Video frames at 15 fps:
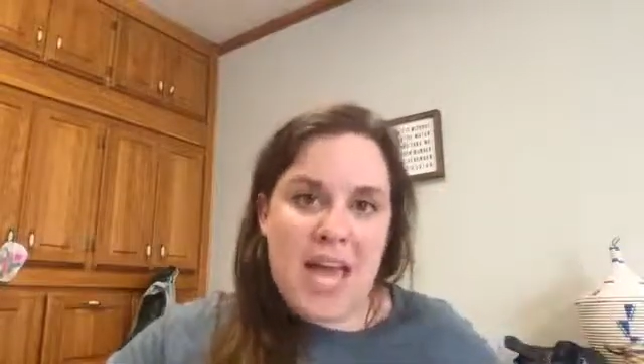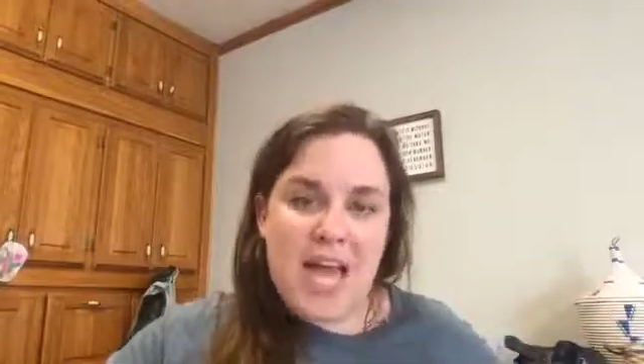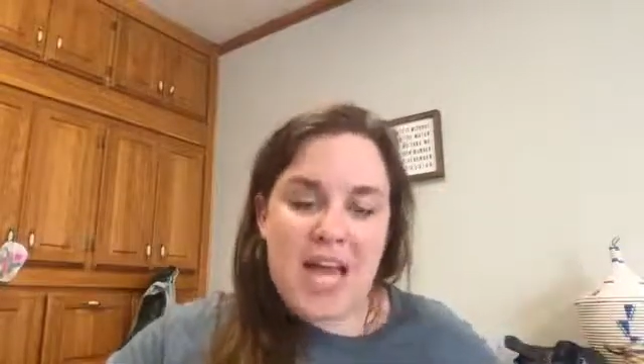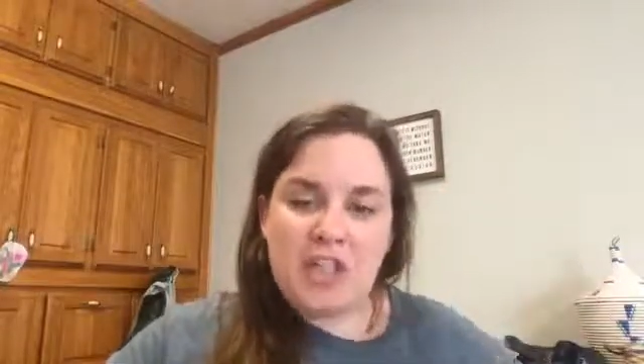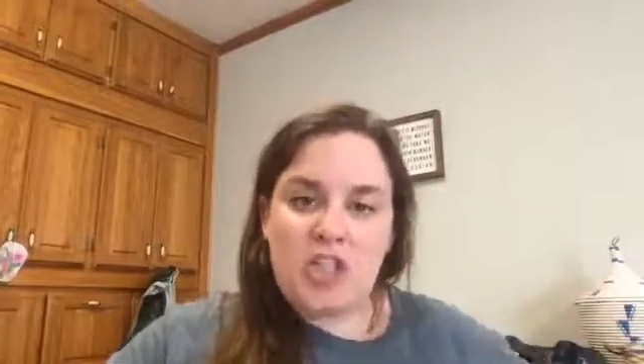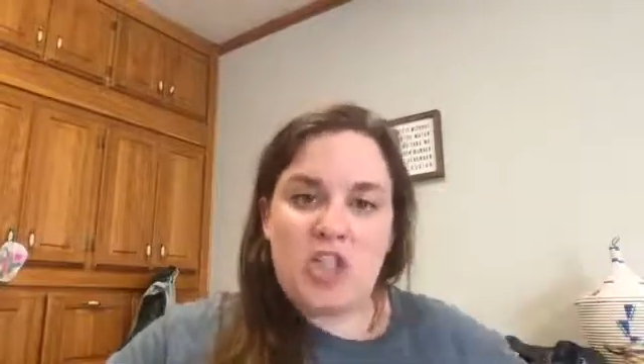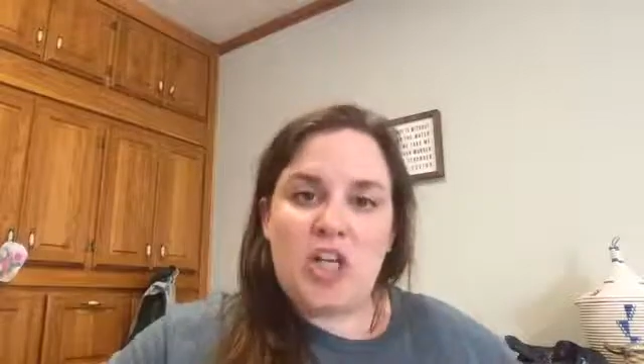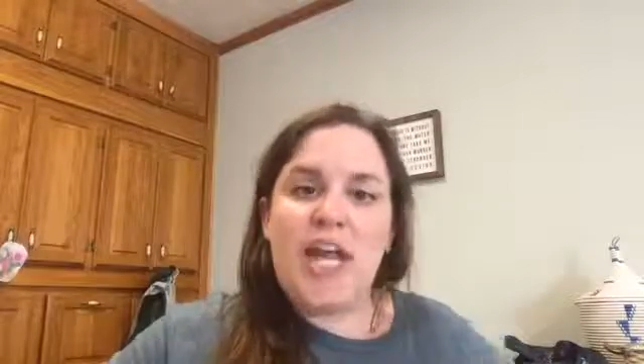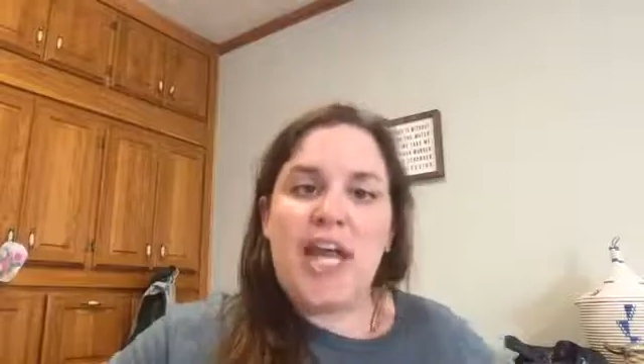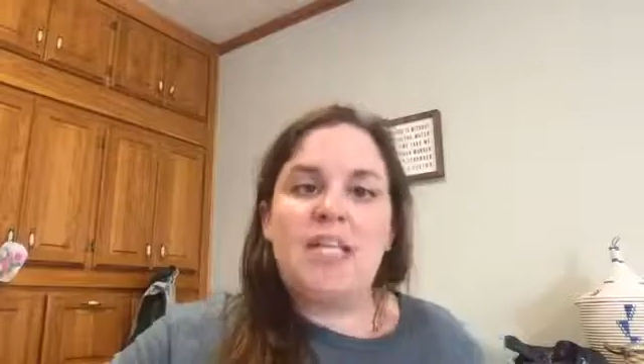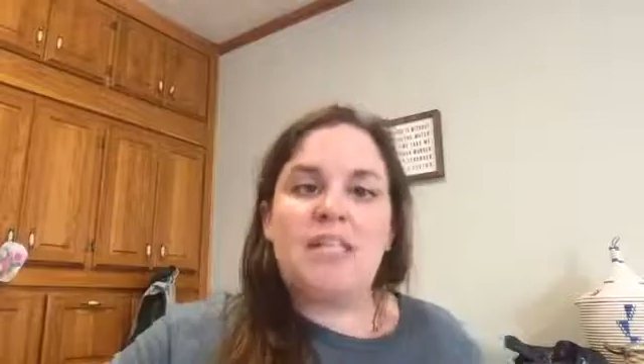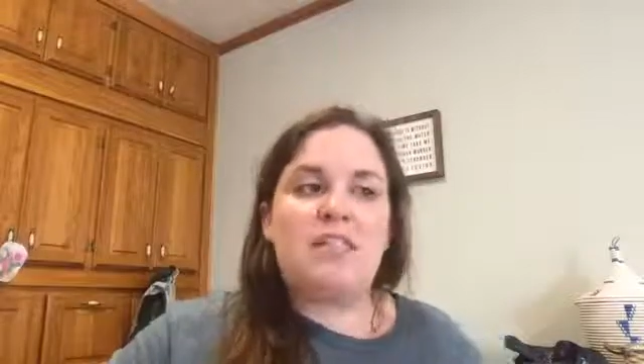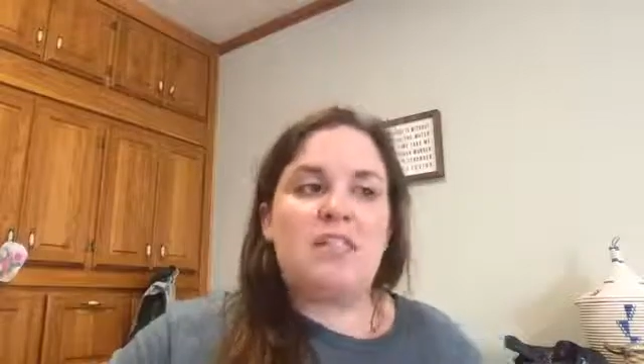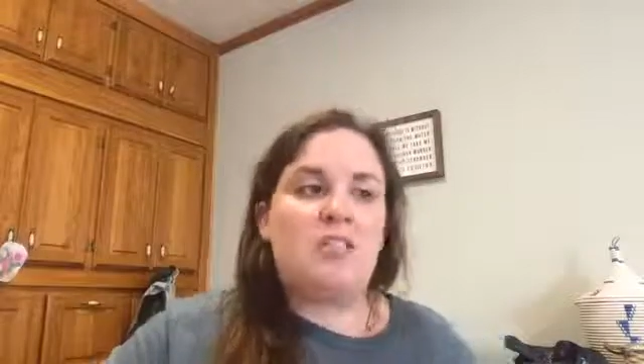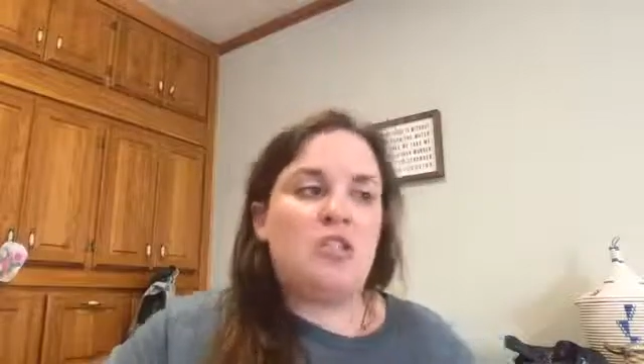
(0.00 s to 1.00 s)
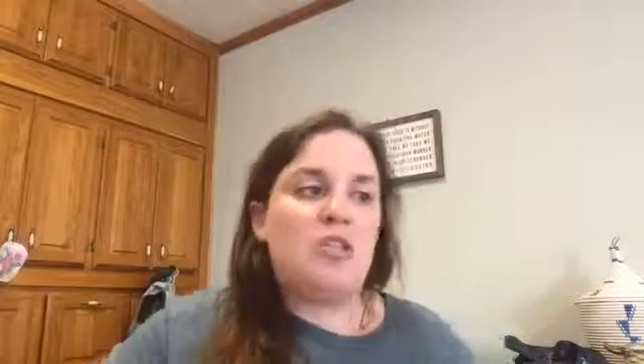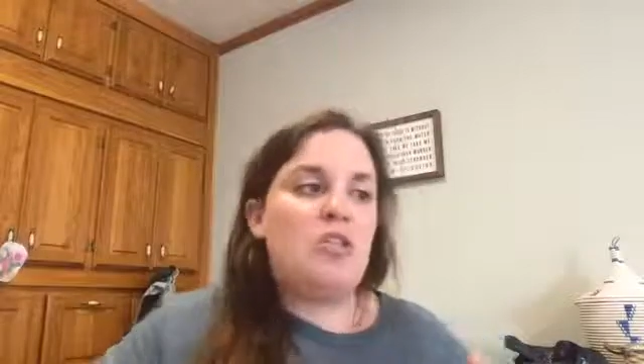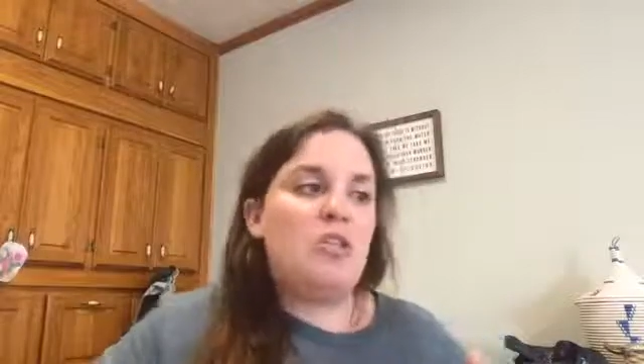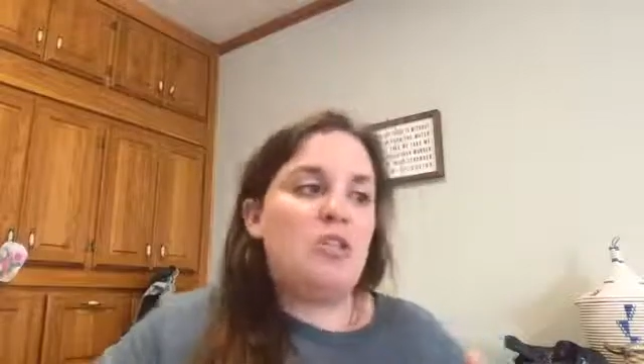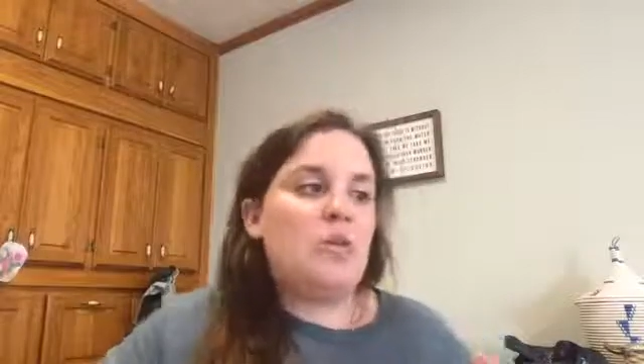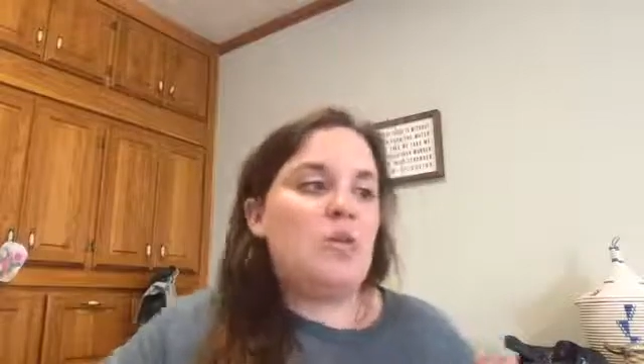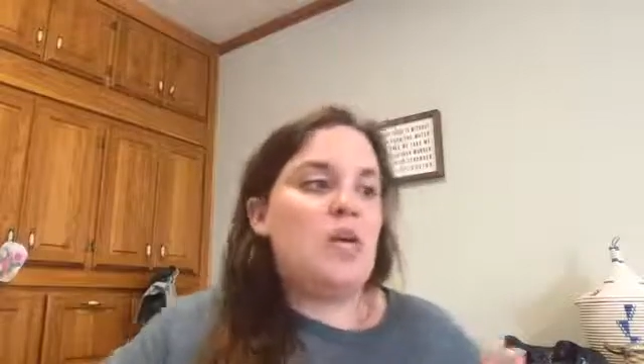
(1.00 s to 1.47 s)
a chance
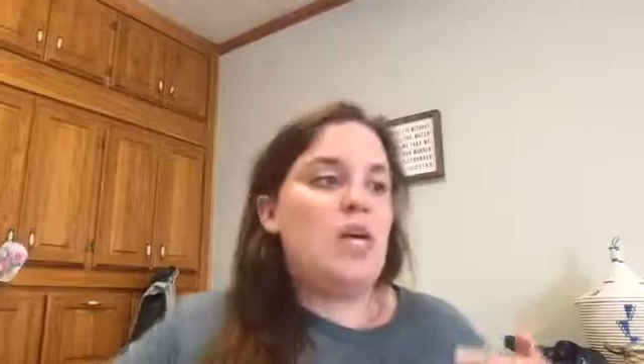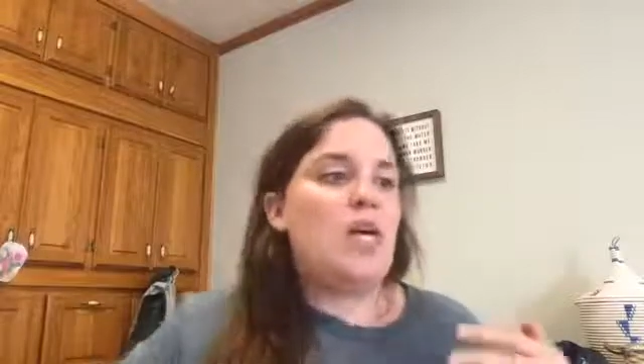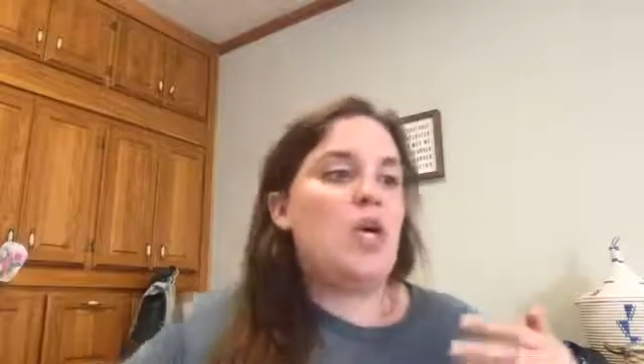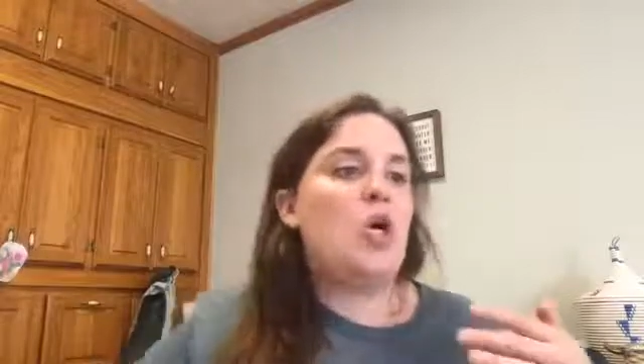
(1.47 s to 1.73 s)
to